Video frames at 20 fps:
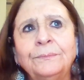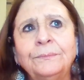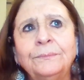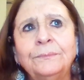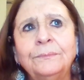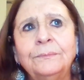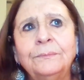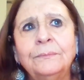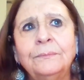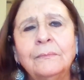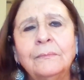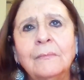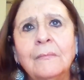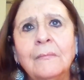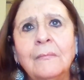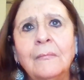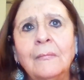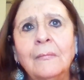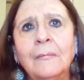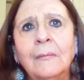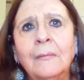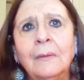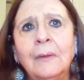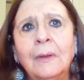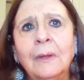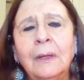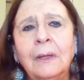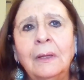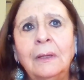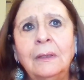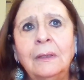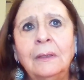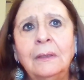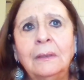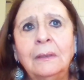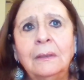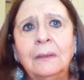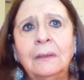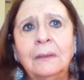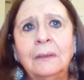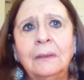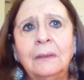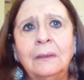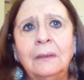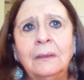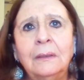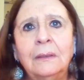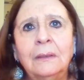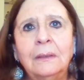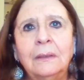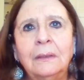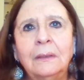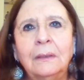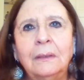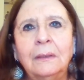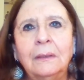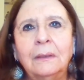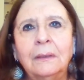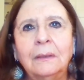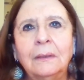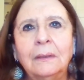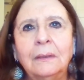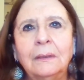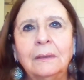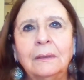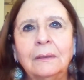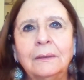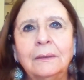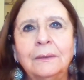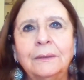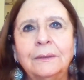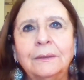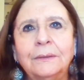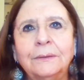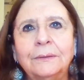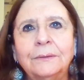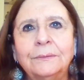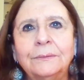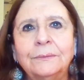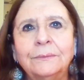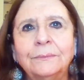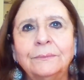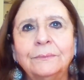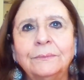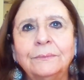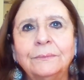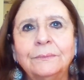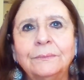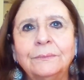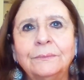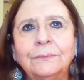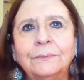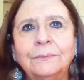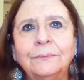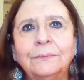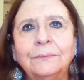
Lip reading: (silence)